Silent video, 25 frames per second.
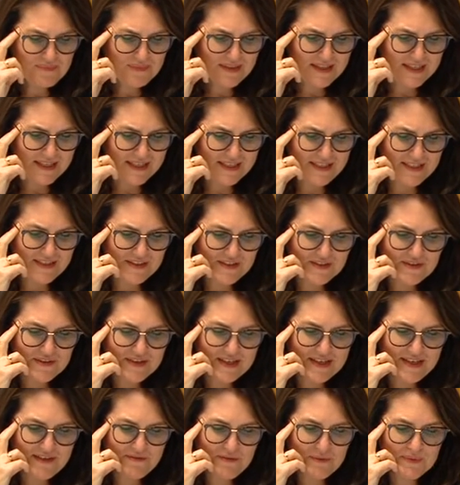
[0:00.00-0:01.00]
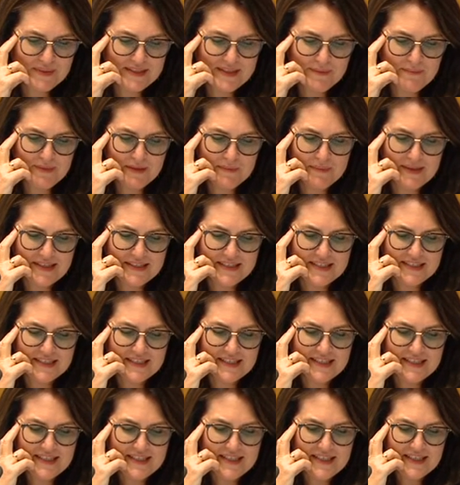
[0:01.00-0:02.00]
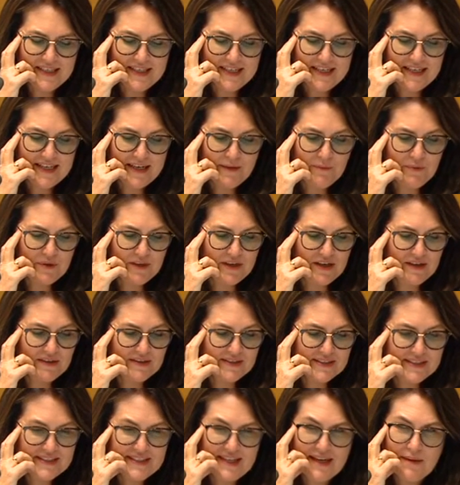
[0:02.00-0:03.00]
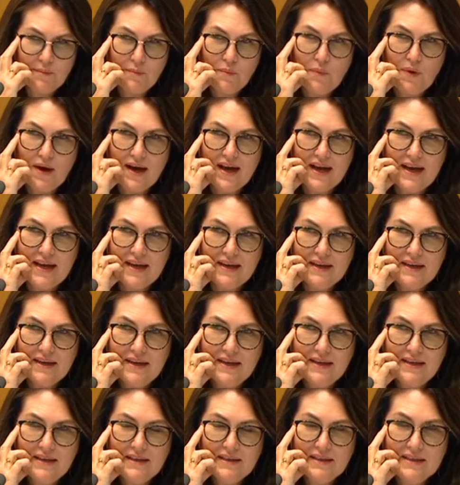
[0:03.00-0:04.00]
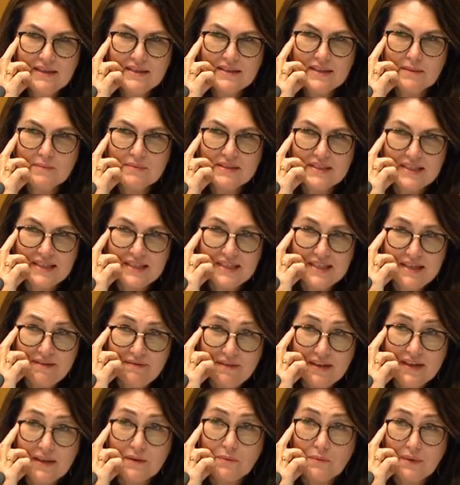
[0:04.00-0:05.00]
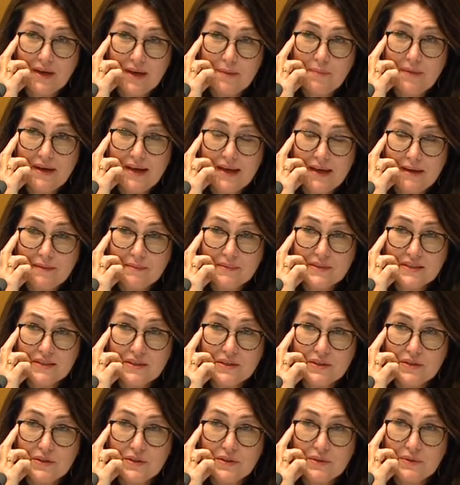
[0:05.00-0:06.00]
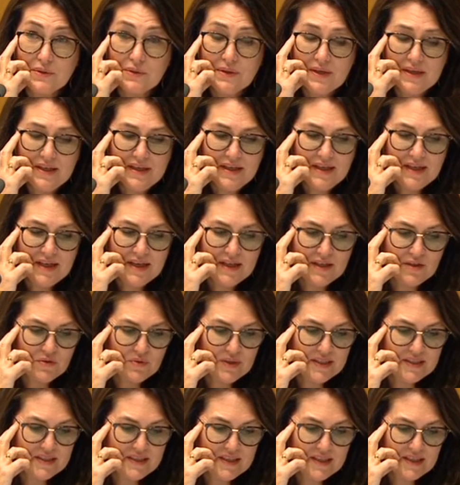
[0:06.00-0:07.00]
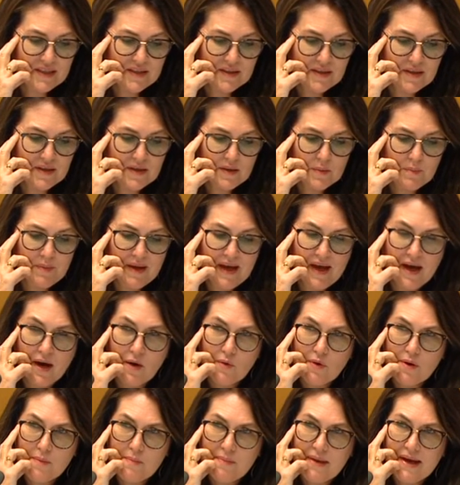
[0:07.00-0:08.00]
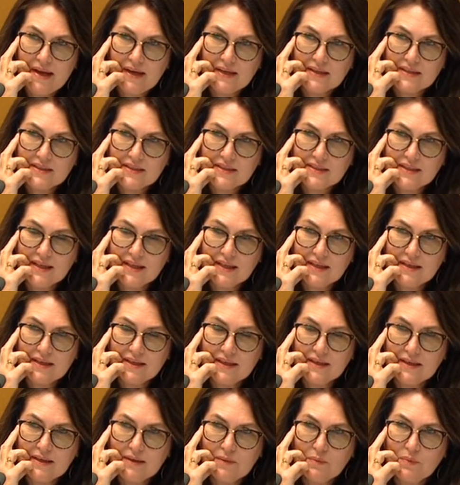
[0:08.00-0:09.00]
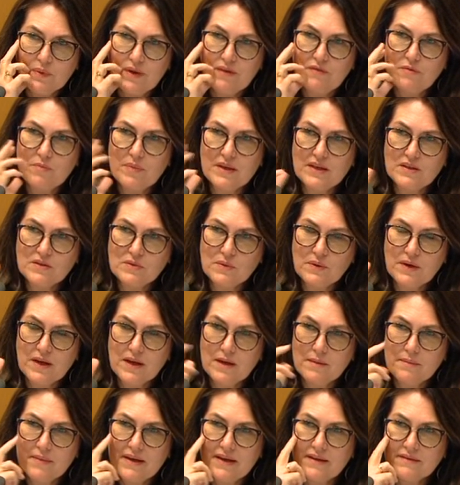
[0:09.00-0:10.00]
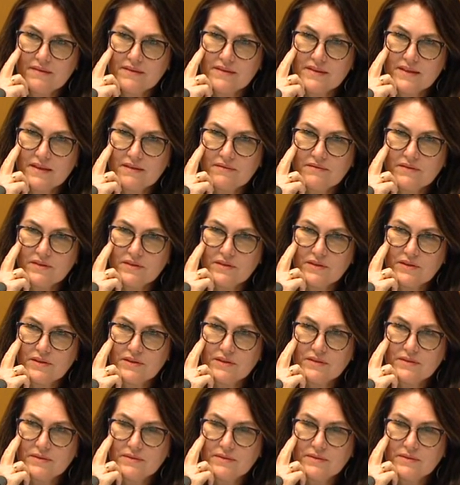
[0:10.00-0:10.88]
industry, if it was implemented, it would go some significant way perhaps, to addressing the power imbalance that we've been talking about this afternoon?